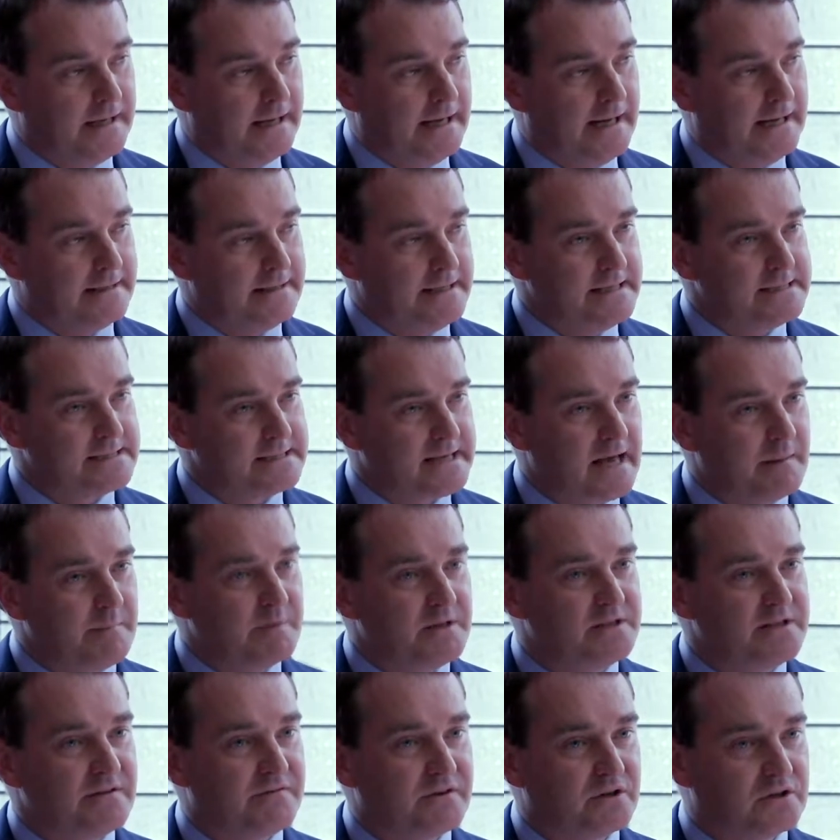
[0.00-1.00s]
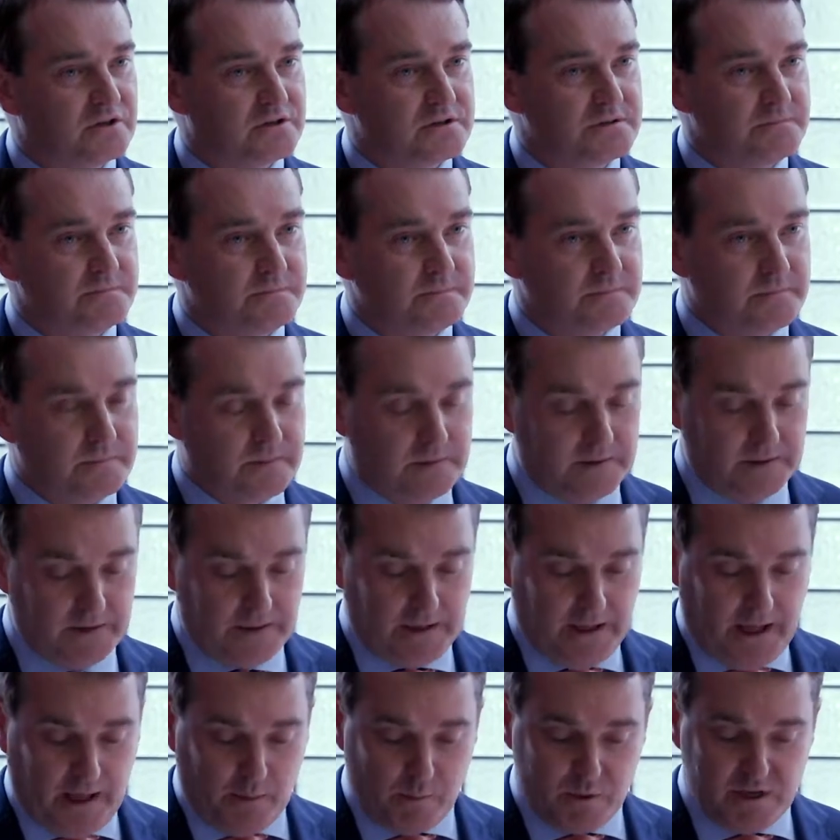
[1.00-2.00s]
And this can be difficult.
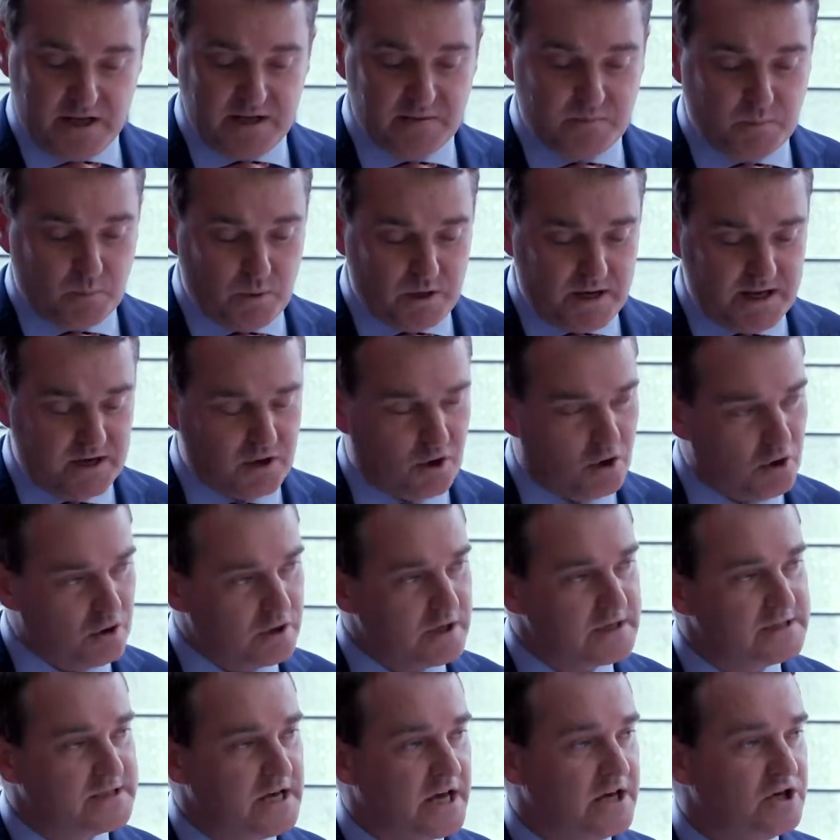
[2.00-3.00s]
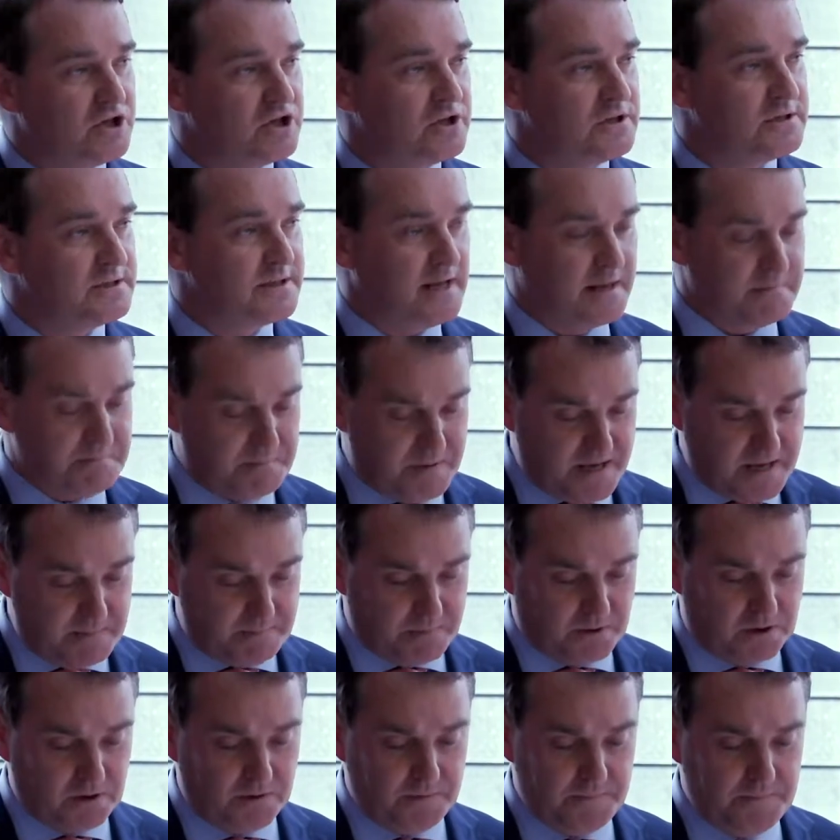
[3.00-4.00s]
We need organisations and
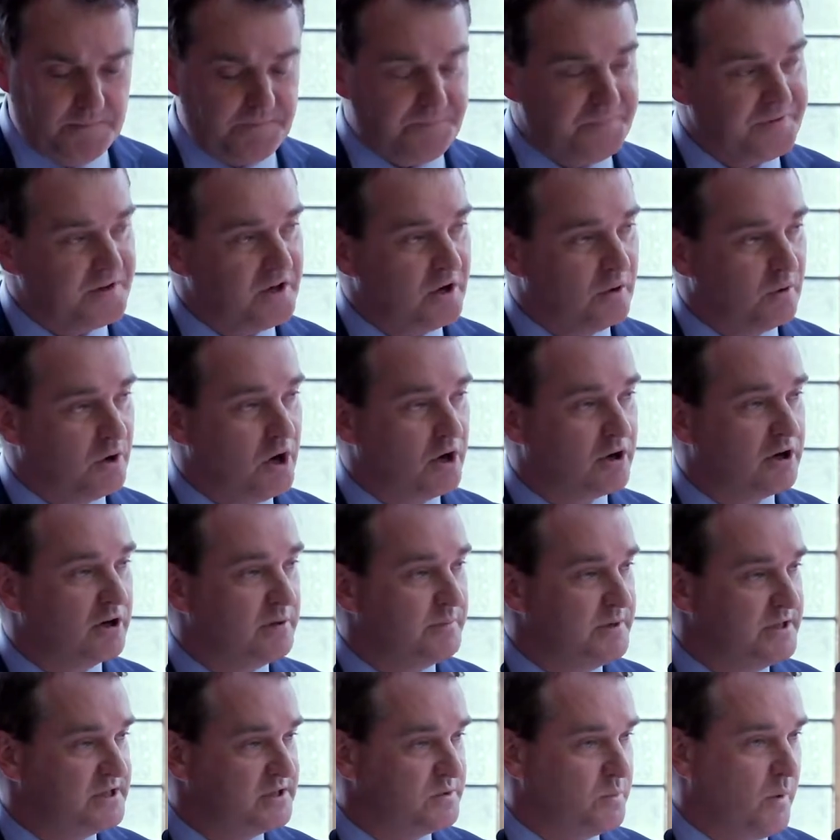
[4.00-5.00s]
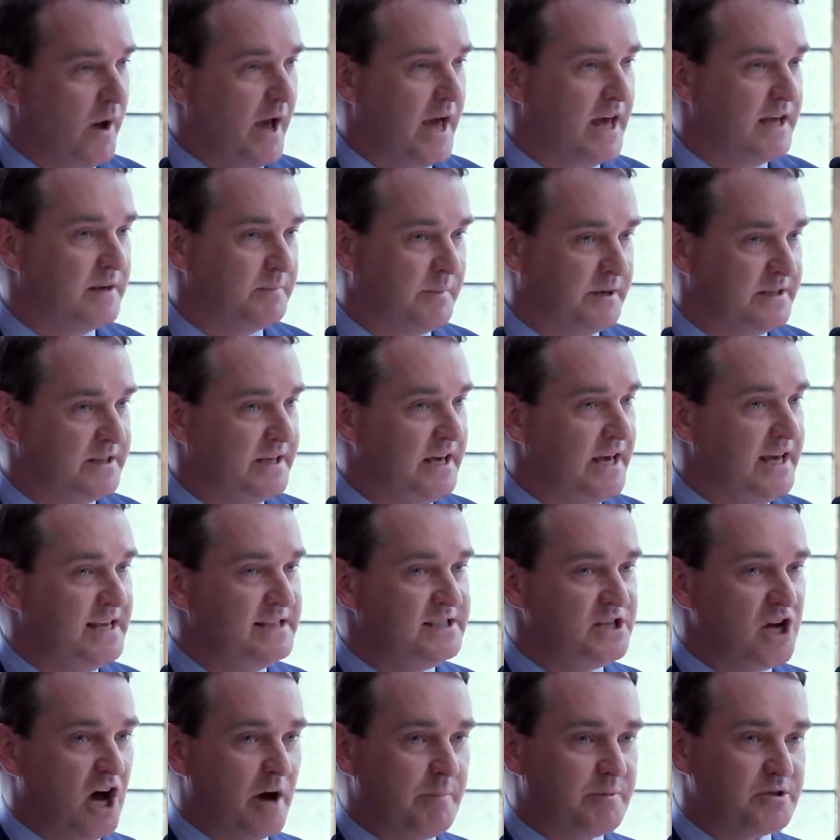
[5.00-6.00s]
people who are not going to be swayed by the
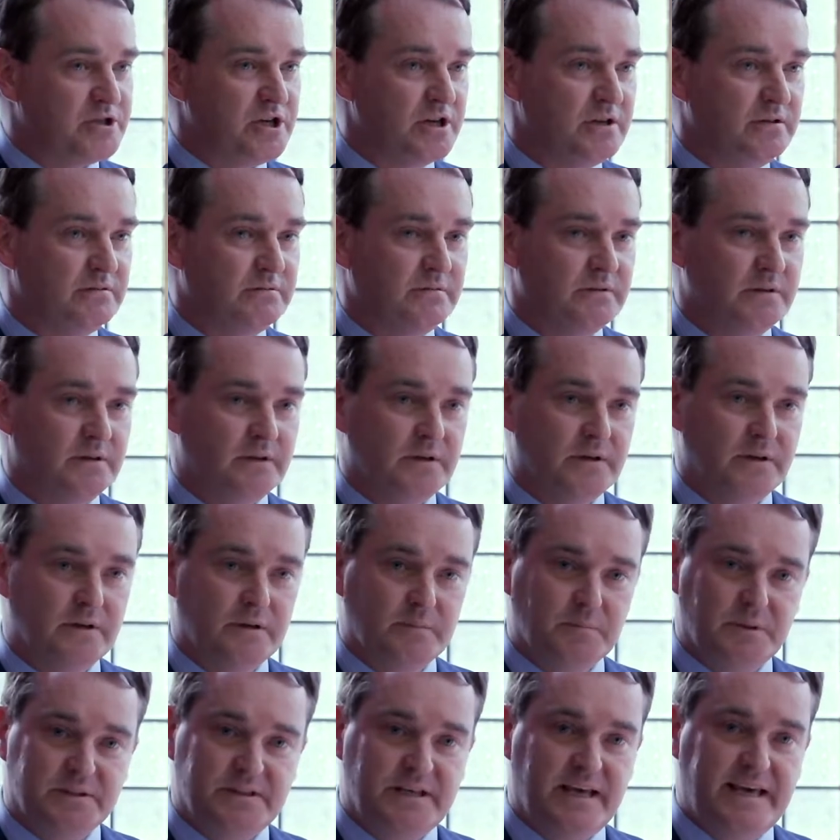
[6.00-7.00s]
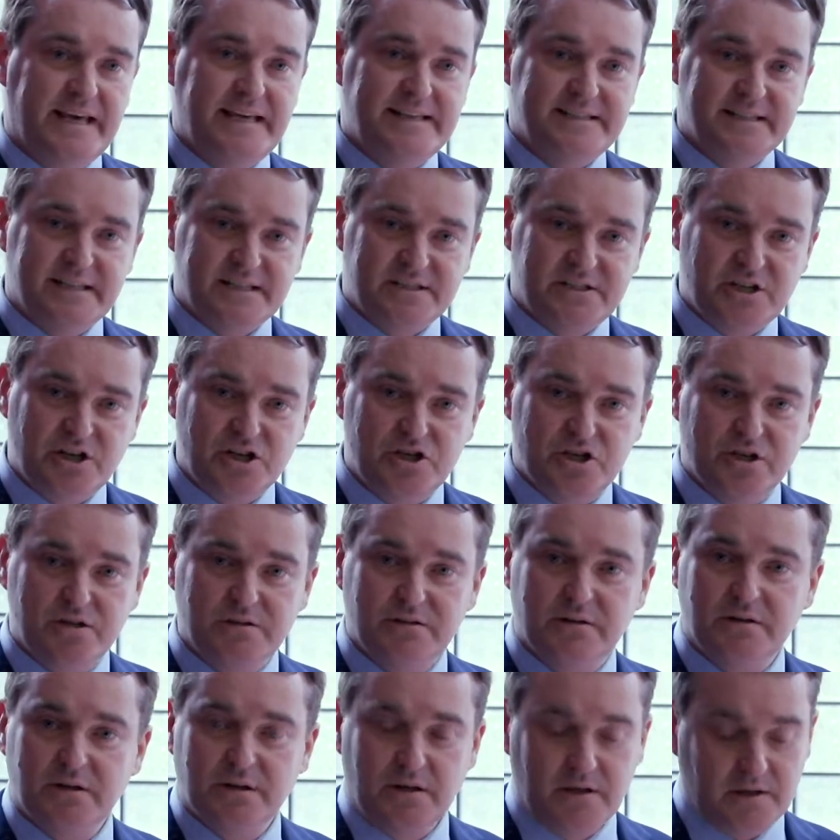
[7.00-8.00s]
easy option, by the easy
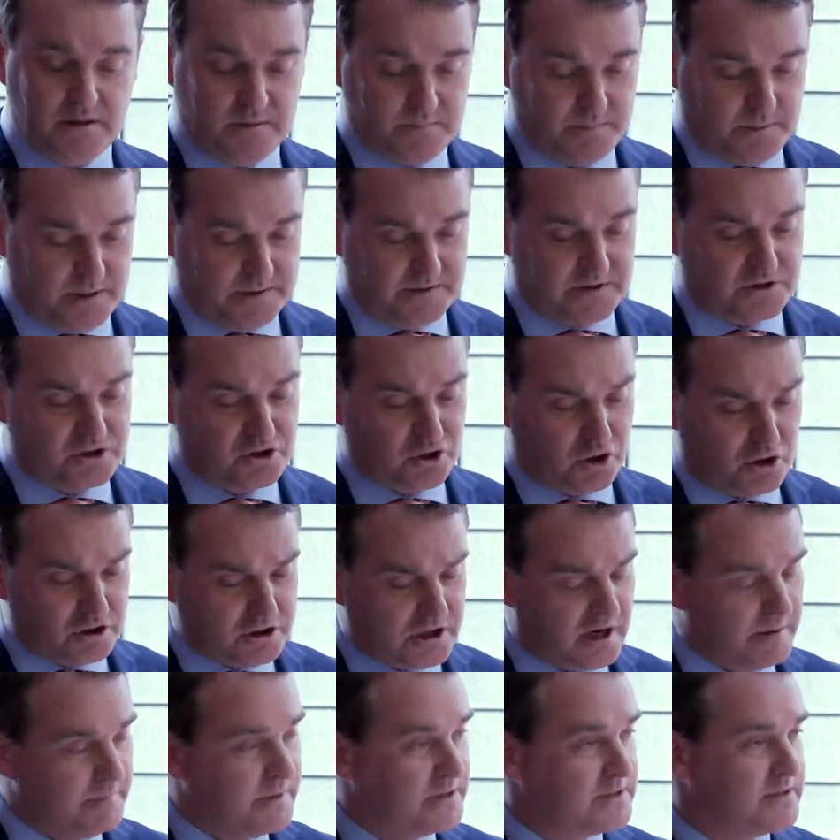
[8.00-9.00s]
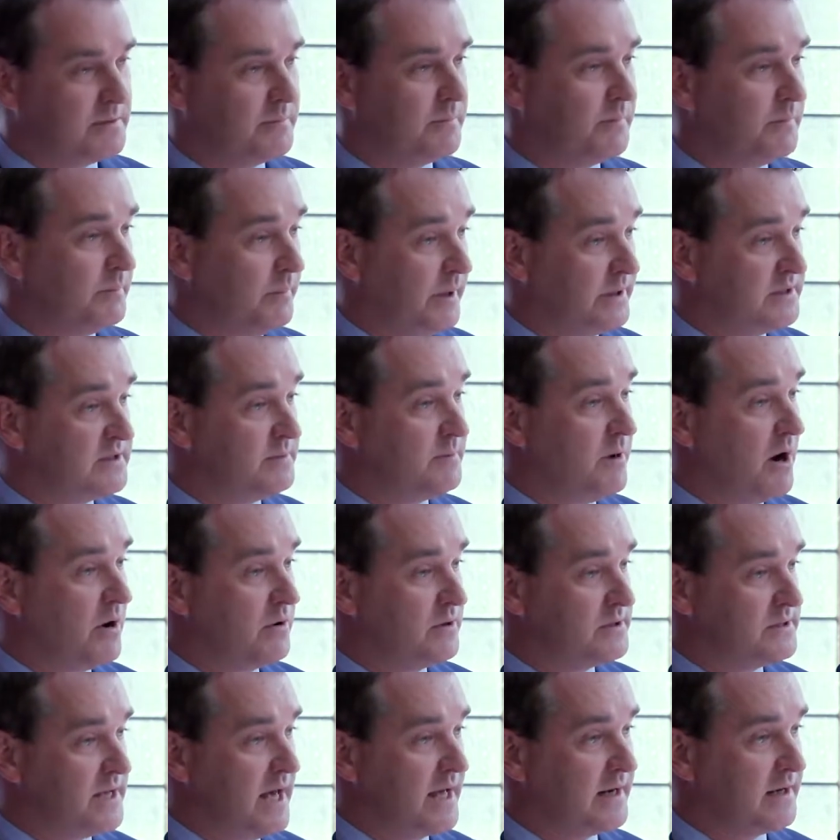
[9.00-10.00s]
decision, by the short-termism, by
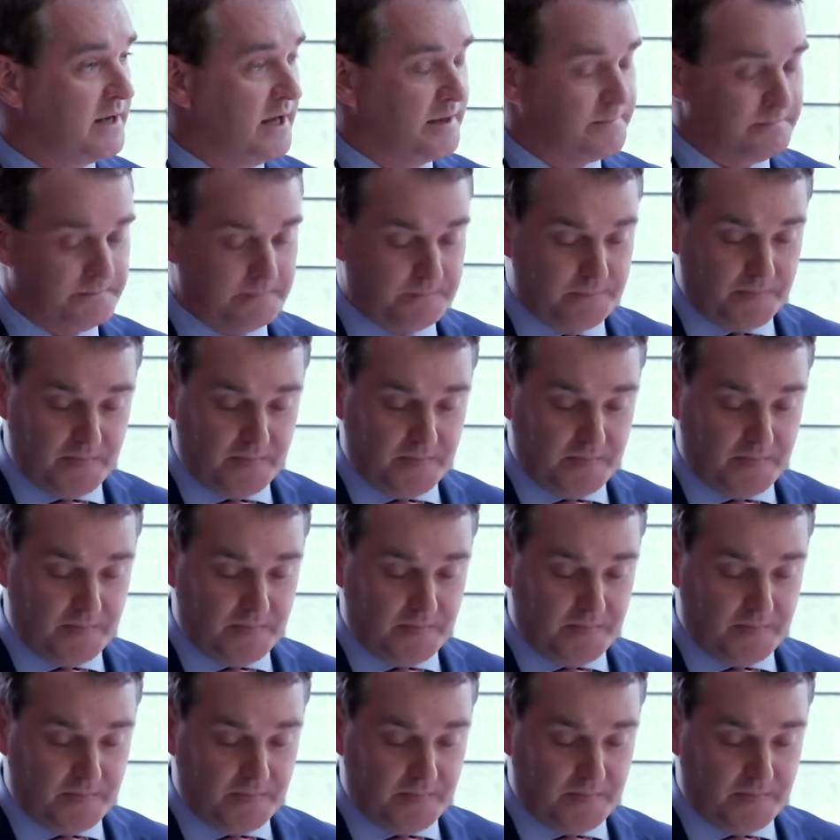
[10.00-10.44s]
tomorrow's headline.